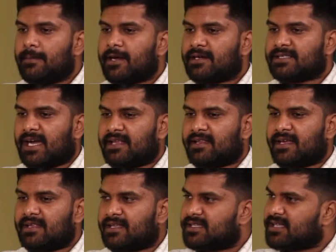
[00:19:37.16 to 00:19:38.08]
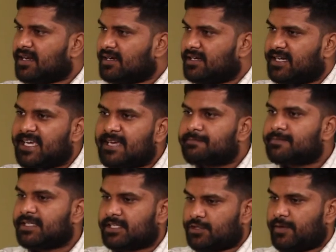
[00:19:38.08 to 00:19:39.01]
Because I think these are deep
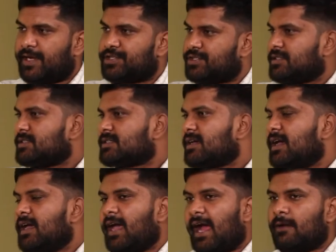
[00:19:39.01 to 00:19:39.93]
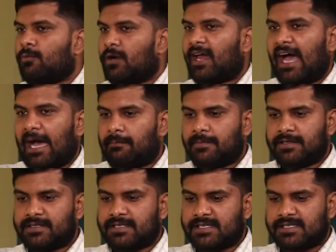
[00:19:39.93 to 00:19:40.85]
situations. And what
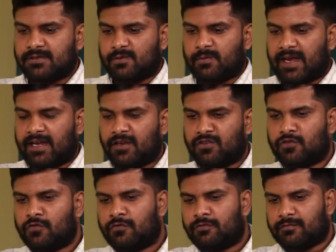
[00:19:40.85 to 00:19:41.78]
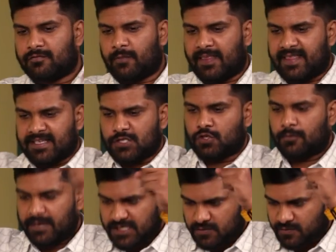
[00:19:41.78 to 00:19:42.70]
happens is when there's so
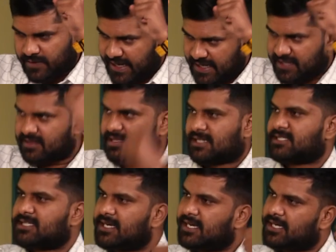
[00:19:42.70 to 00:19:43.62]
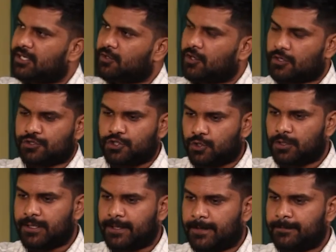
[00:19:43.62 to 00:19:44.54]
much weight thrusted into your
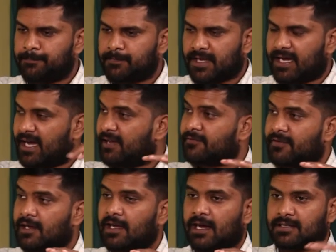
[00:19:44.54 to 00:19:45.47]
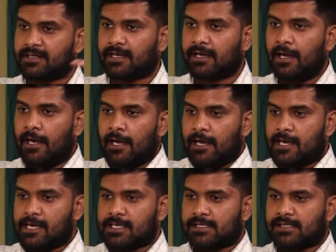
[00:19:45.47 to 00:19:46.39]
shoulder, I feel, Karthik,
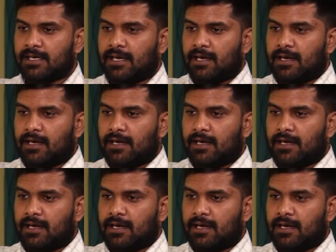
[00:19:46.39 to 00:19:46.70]
is